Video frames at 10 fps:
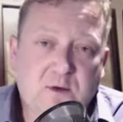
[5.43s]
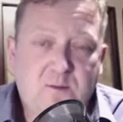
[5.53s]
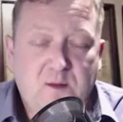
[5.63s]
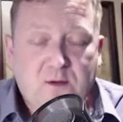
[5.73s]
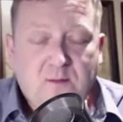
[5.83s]
with
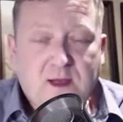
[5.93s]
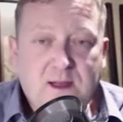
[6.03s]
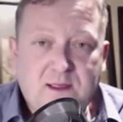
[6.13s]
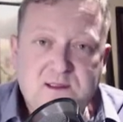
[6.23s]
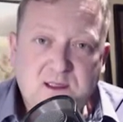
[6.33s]
people
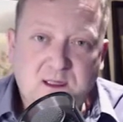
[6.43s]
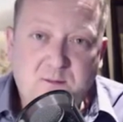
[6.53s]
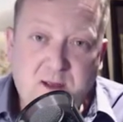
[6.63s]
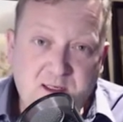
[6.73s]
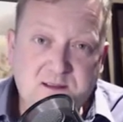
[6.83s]
buying and selling
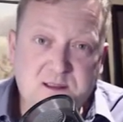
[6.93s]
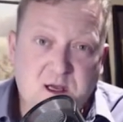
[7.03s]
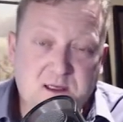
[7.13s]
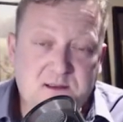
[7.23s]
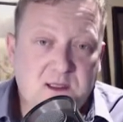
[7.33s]
penny
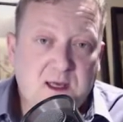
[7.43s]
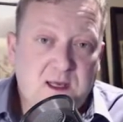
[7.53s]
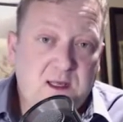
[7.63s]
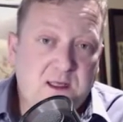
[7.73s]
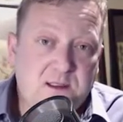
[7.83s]
stocks,
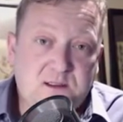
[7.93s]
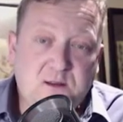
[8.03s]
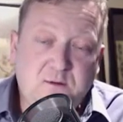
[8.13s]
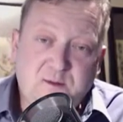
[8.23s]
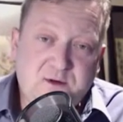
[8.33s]
is
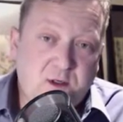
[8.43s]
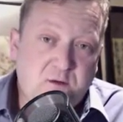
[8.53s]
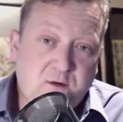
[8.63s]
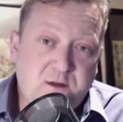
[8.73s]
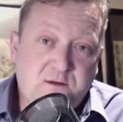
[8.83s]
I'm sure
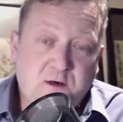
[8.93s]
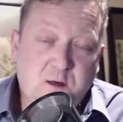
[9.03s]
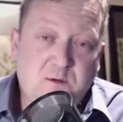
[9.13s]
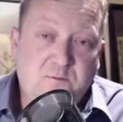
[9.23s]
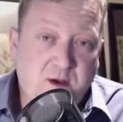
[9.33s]
you've heard the
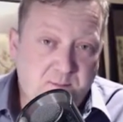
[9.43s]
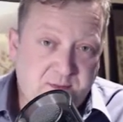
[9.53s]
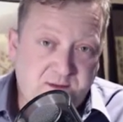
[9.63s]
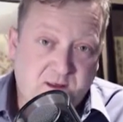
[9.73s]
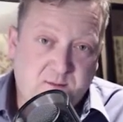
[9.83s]
term of pump
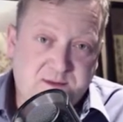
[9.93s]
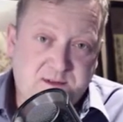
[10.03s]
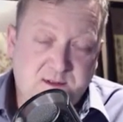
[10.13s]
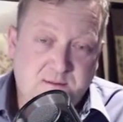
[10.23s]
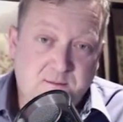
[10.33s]
and
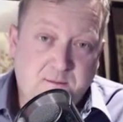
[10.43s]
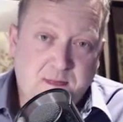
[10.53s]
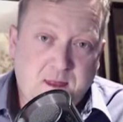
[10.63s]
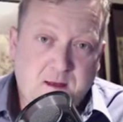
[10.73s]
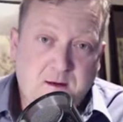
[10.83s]
dumps.
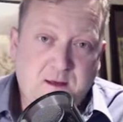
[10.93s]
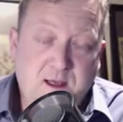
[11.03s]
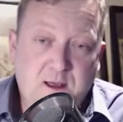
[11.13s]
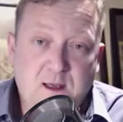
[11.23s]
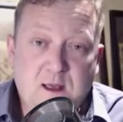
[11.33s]

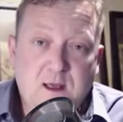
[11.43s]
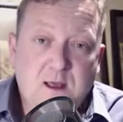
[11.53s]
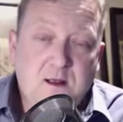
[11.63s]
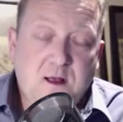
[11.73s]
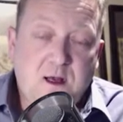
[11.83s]
Okay,
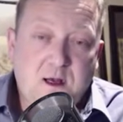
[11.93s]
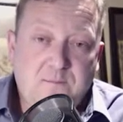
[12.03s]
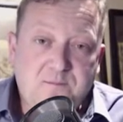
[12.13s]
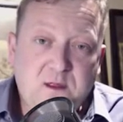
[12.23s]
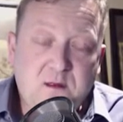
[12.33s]

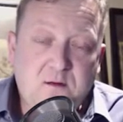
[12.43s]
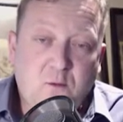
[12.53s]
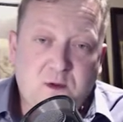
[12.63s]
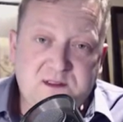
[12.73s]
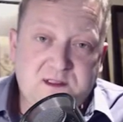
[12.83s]

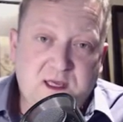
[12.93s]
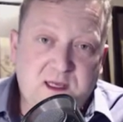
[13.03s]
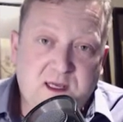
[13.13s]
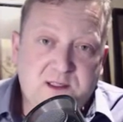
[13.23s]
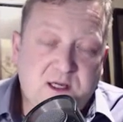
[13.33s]
one site
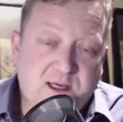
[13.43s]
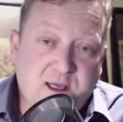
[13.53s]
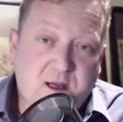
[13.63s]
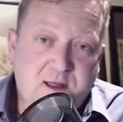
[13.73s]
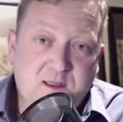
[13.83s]
you got to check
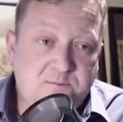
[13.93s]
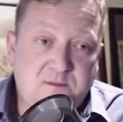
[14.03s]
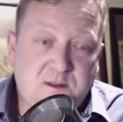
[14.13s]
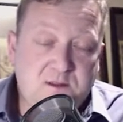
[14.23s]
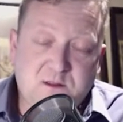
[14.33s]
out. I think it's
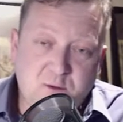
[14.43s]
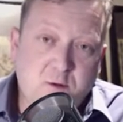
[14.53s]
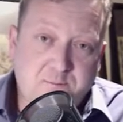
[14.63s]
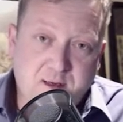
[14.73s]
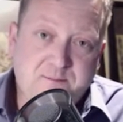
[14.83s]
just
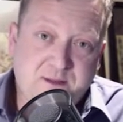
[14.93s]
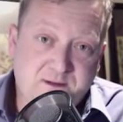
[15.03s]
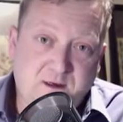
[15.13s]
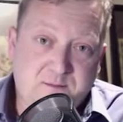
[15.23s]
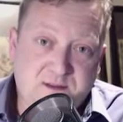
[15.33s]
Google pump and
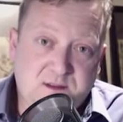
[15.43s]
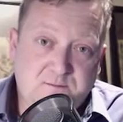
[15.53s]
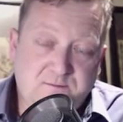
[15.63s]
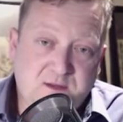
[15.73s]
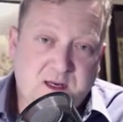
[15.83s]
dumps,
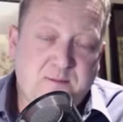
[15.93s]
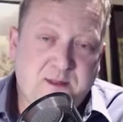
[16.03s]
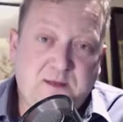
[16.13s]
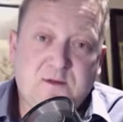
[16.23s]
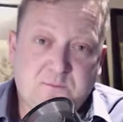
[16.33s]
and I
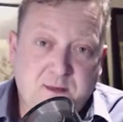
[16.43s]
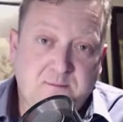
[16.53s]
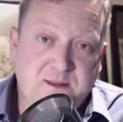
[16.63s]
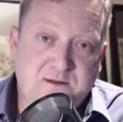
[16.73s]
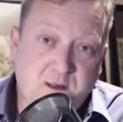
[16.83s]
believe it's
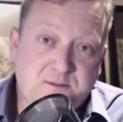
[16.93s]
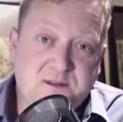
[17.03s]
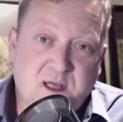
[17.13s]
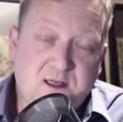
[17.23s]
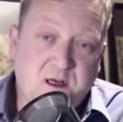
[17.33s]

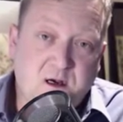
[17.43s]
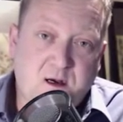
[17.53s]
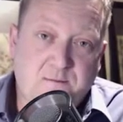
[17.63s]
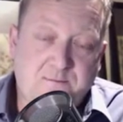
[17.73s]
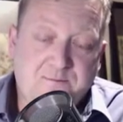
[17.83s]

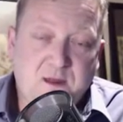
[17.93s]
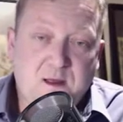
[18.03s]
pumpanddumps.com.